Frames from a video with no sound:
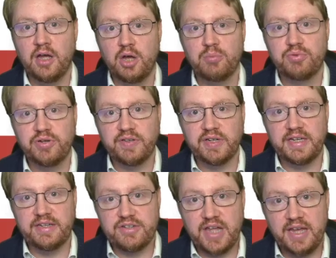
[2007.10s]

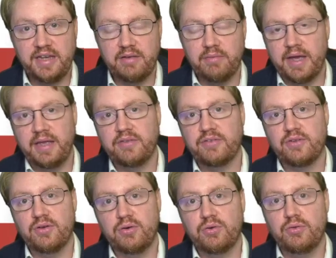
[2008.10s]
privileged anyway,
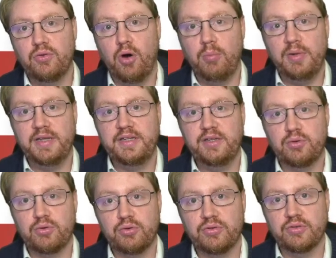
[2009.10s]
so normally you
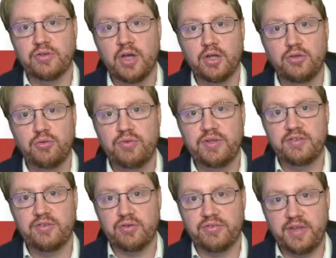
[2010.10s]
couldn't do this
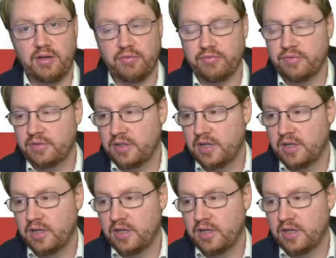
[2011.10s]
yourself.